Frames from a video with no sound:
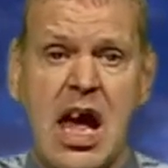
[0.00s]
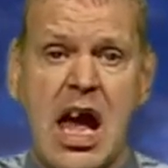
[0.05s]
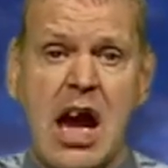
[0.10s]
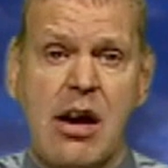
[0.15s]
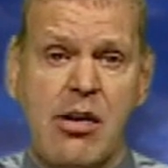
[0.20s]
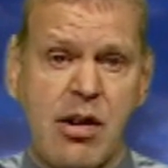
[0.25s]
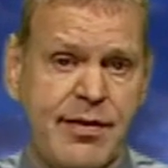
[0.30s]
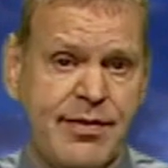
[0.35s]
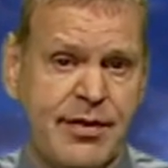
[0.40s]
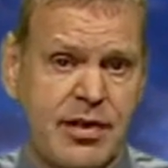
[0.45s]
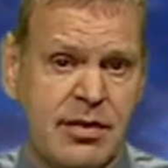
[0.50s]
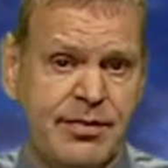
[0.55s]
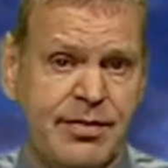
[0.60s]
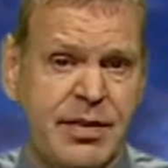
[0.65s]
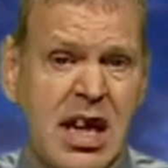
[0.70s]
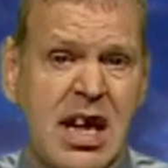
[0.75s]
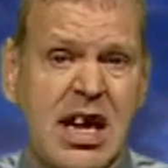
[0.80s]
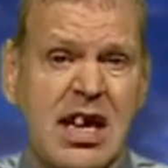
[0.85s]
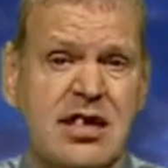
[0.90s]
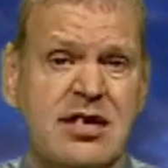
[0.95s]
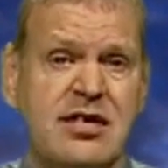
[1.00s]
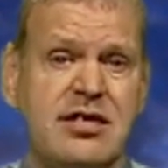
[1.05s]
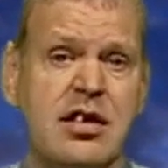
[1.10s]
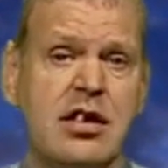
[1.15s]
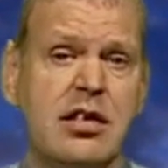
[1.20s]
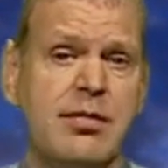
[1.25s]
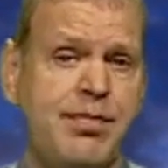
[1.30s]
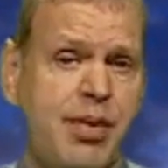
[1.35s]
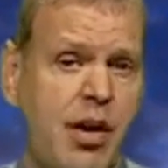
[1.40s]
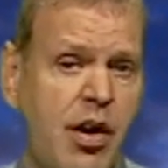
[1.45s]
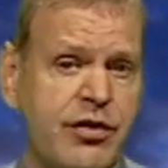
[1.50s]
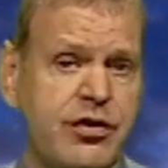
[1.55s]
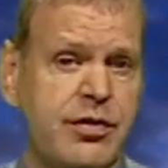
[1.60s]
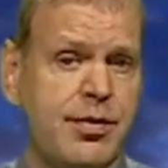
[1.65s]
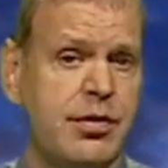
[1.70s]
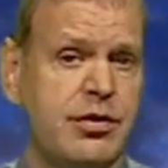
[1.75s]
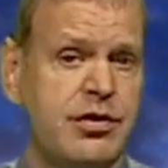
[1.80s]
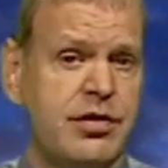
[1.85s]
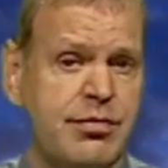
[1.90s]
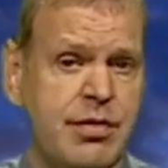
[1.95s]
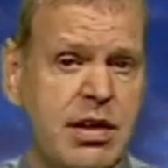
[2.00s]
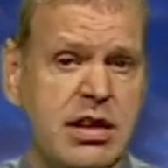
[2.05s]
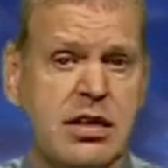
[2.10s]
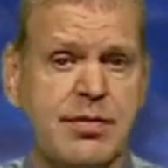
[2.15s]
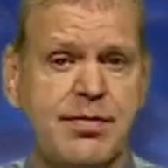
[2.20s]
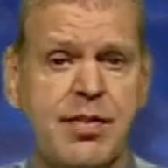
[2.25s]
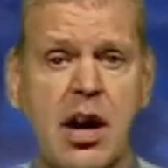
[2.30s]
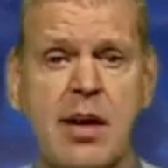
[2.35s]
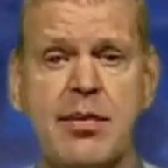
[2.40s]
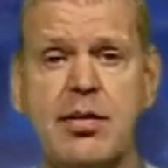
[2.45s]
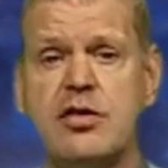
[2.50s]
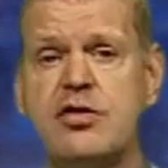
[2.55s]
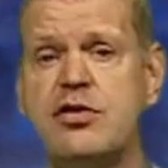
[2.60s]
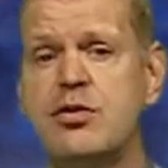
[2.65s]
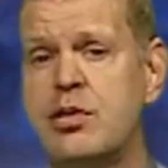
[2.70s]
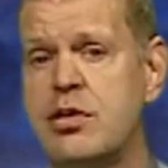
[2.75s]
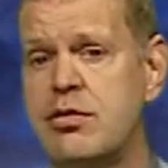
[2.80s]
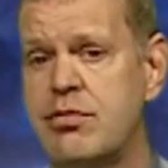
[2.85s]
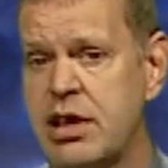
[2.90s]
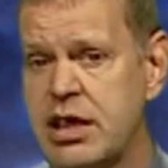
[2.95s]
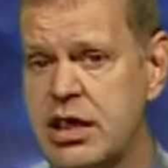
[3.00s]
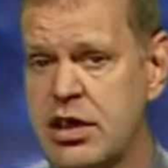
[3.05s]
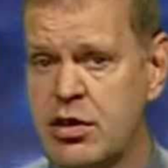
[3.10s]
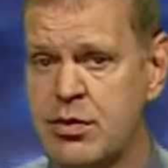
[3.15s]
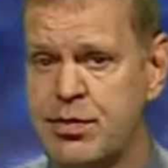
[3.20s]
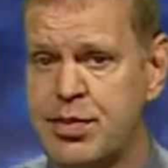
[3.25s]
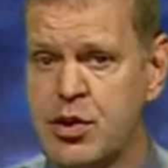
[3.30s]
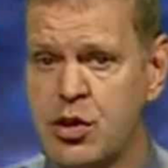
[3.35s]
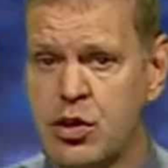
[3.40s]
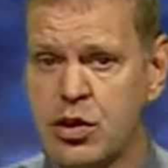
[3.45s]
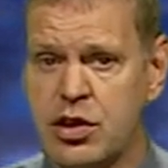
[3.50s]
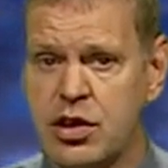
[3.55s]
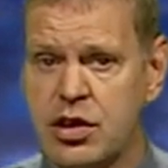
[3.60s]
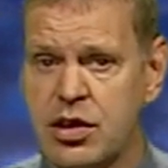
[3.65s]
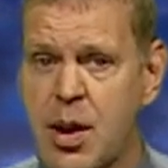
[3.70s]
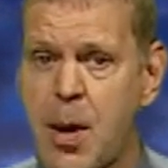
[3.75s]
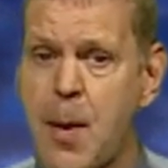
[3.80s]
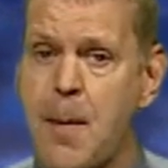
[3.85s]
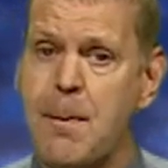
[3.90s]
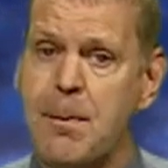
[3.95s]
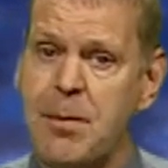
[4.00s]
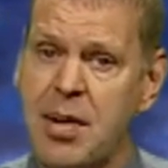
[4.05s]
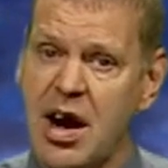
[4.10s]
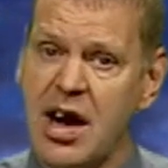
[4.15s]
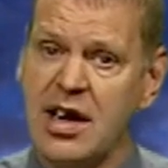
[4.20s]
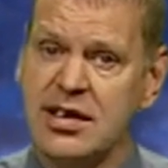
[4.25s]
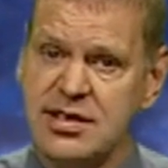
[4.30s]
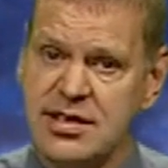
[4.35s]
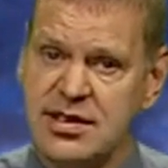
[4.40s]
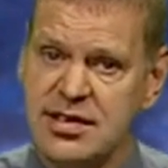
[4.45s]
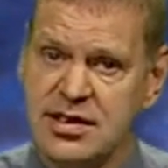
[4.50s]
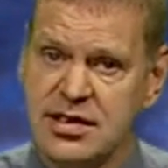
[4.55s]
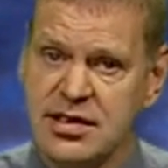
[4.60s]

However, it's still possible to read the Bible as you would a regular book, but